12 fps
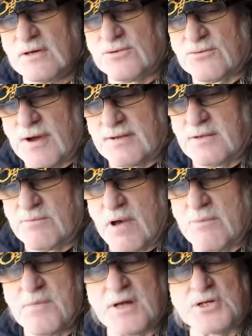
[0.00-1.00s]
directed
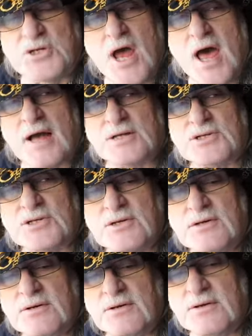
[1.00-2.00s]
by Mick
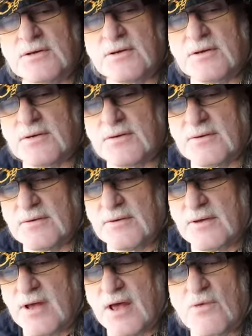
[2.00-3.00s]
Jackson
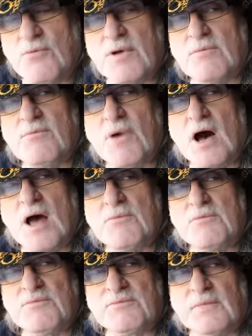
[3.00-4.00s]
and written by
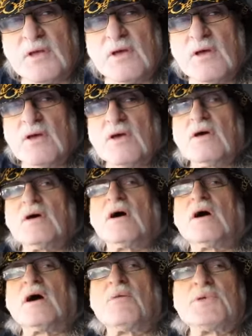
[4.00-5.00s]

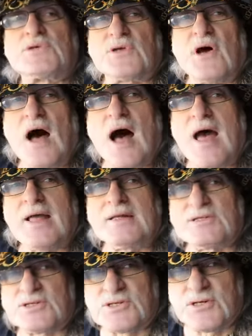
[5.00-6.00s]
Mr.
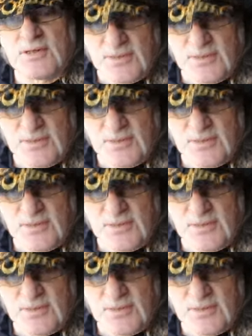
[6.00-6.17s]
Hines.